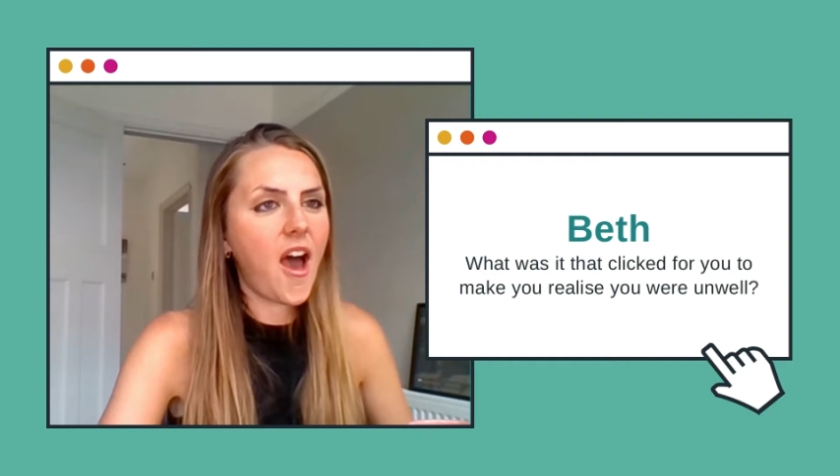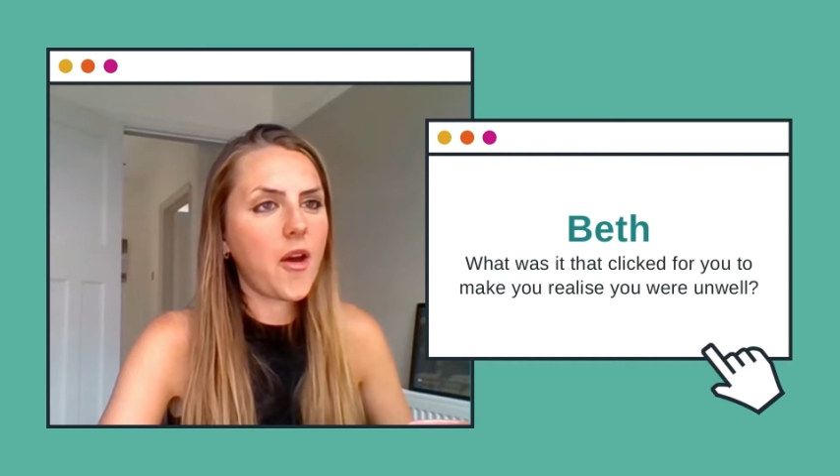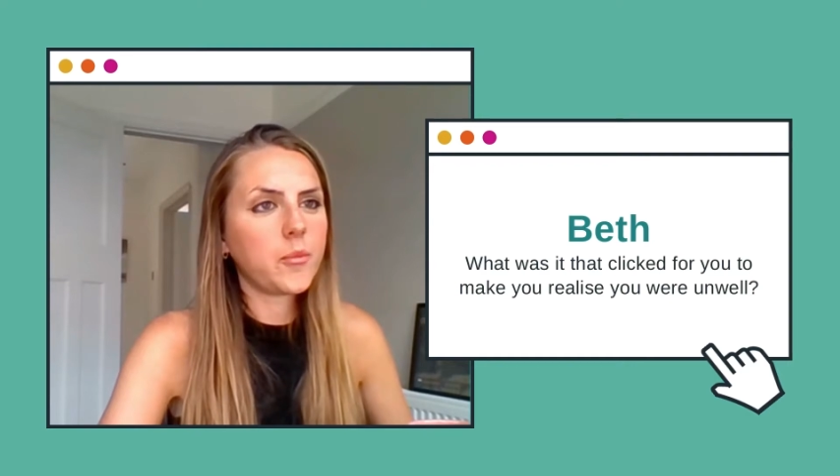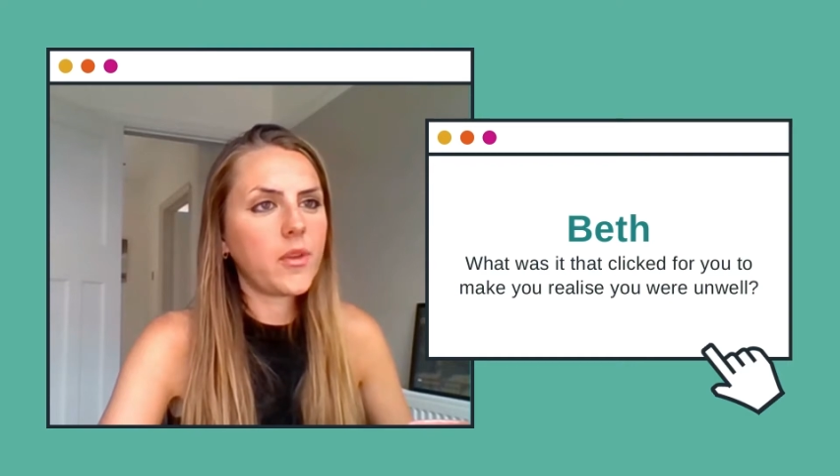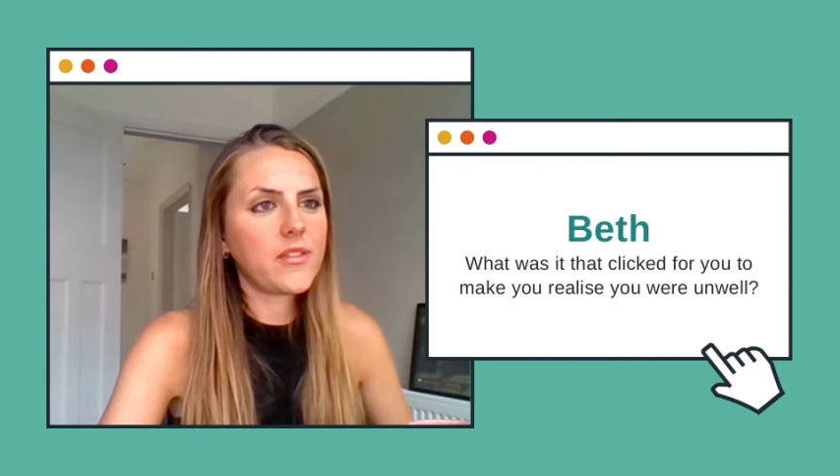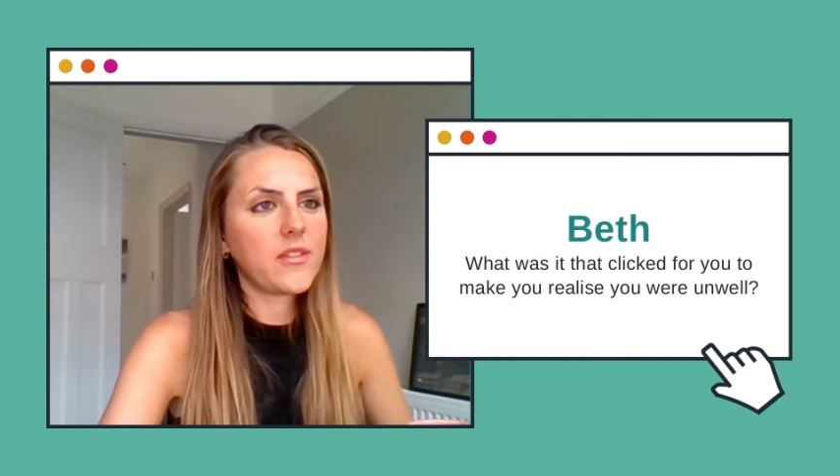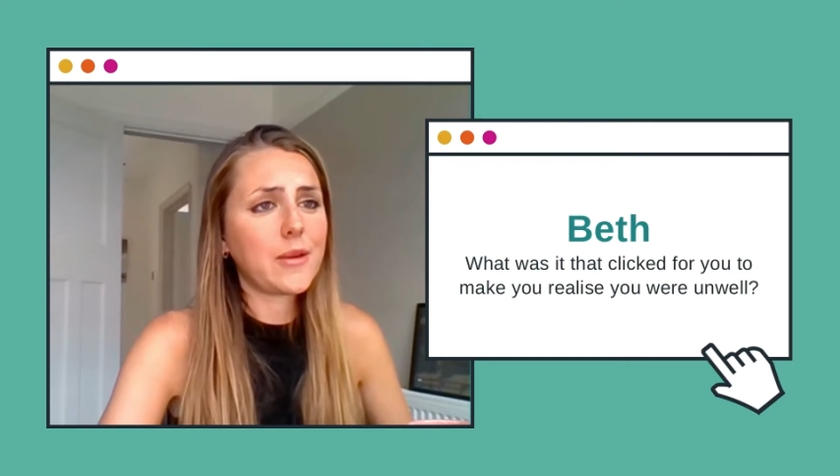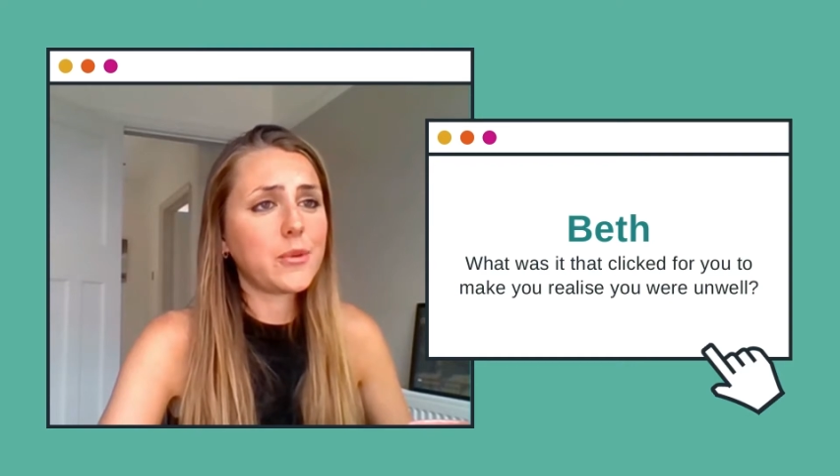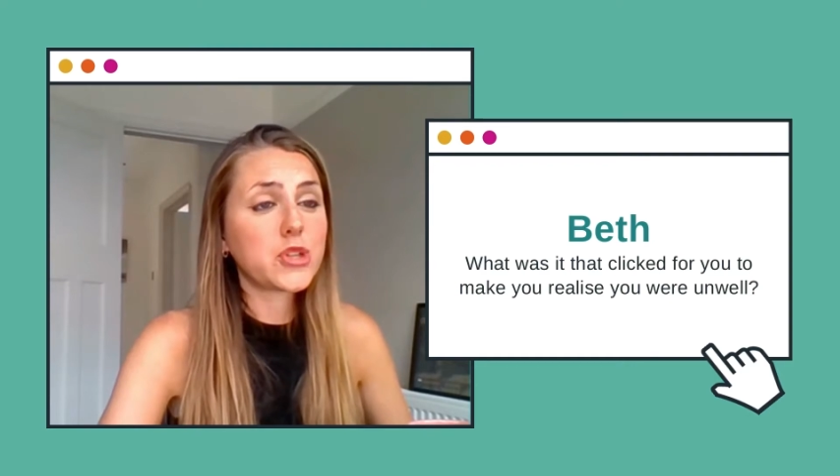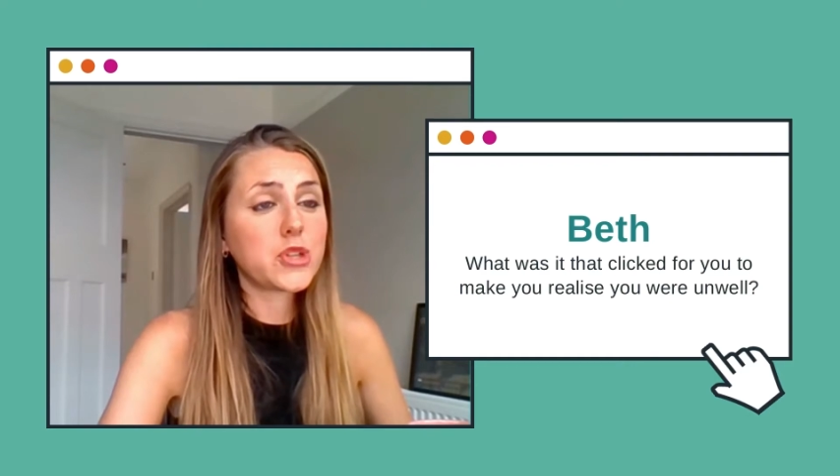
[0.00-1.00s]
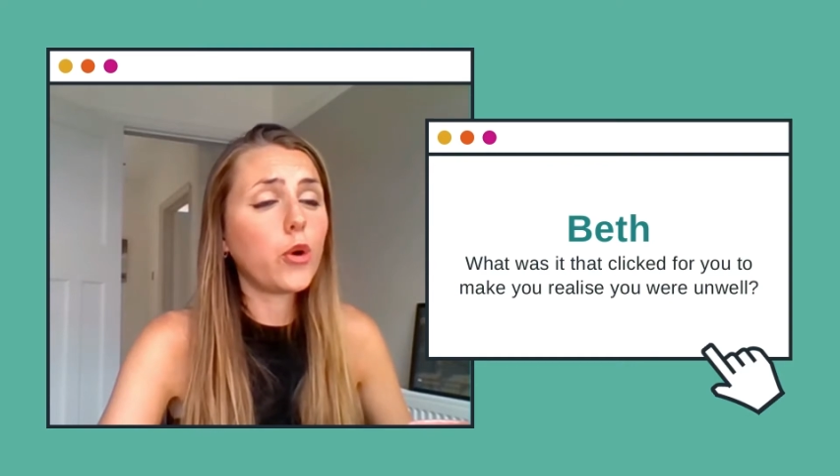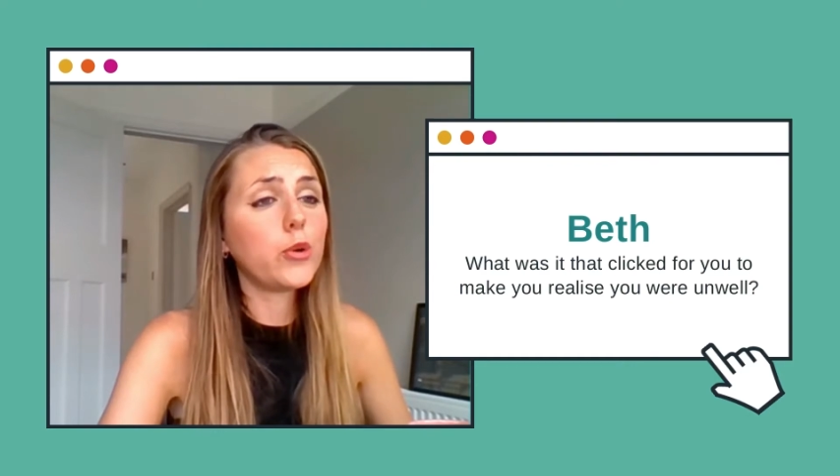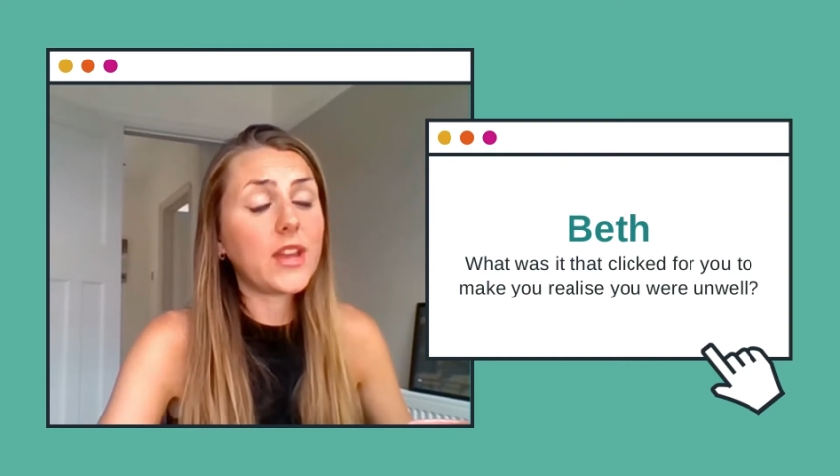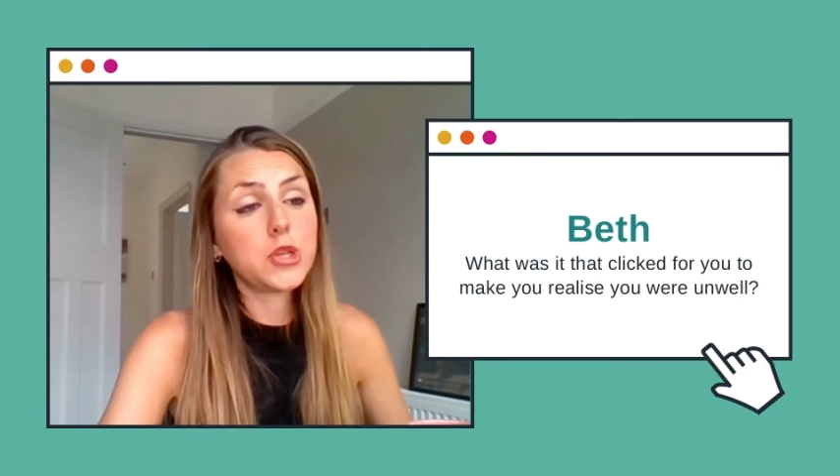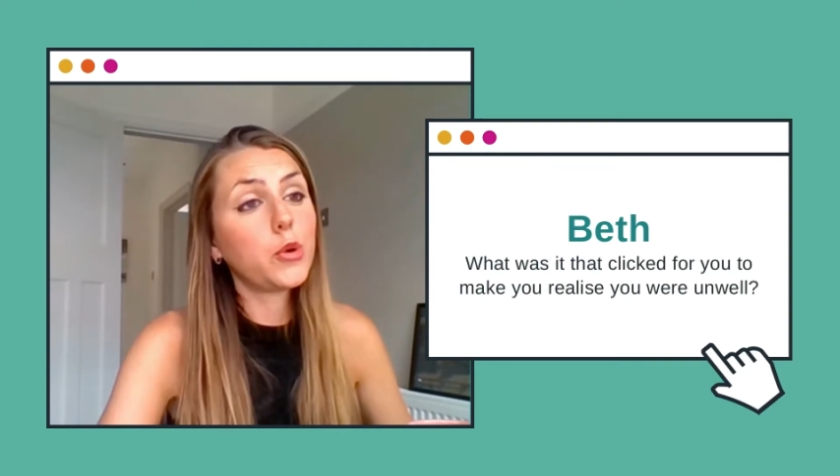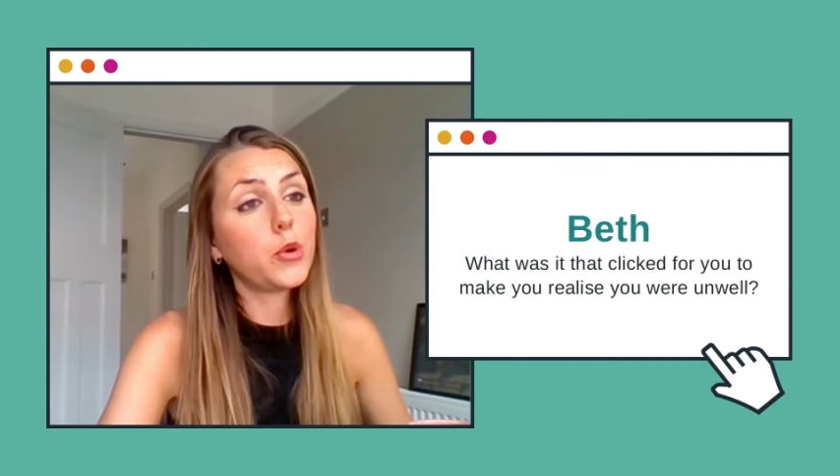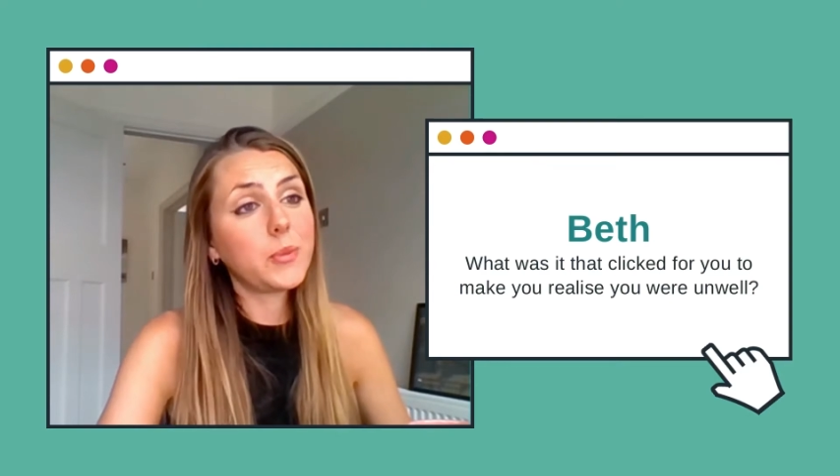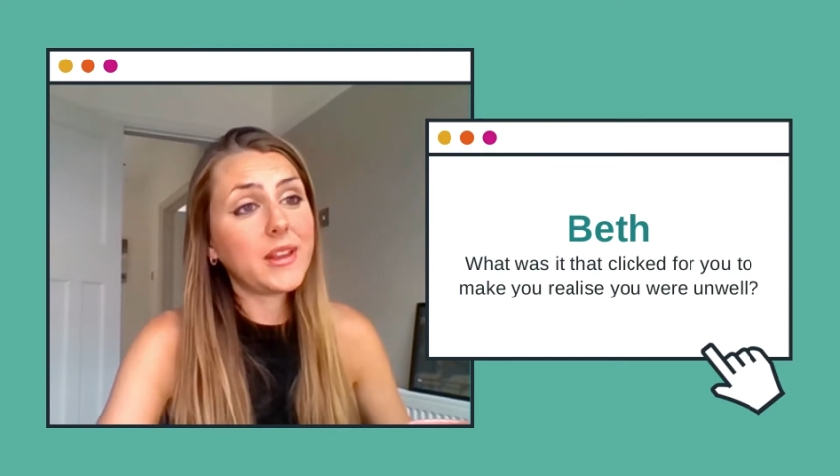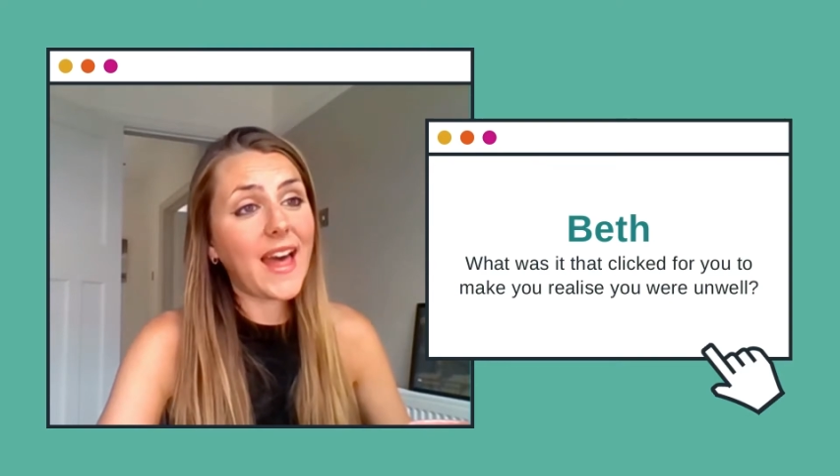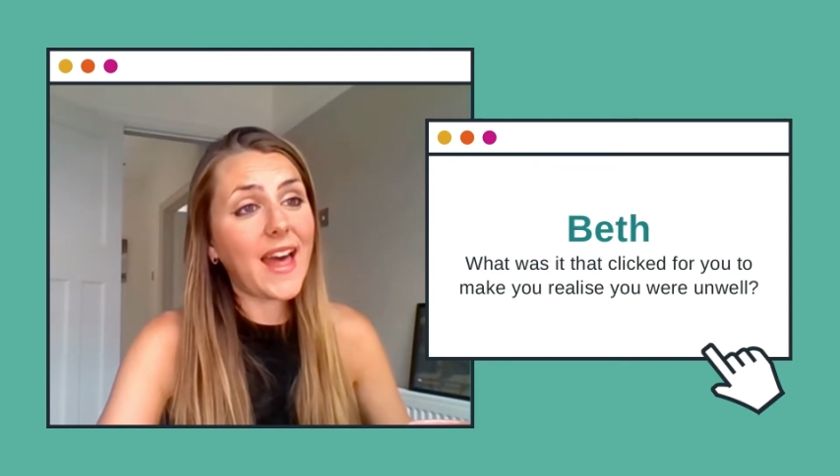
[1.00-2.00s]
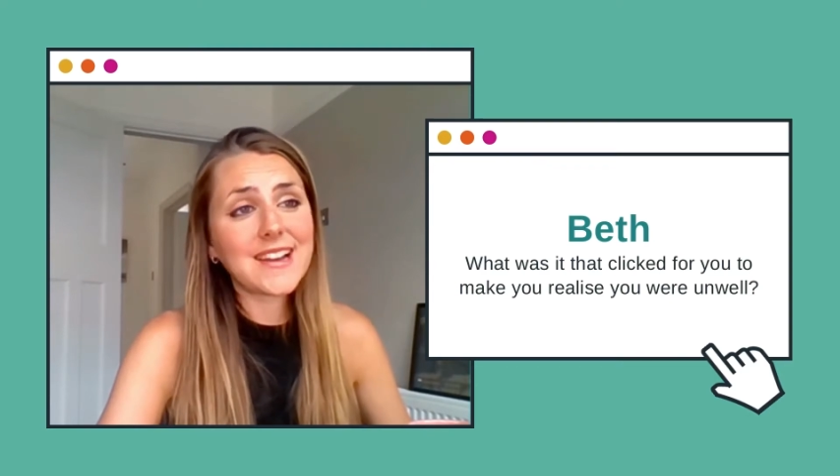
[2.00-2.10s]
They told me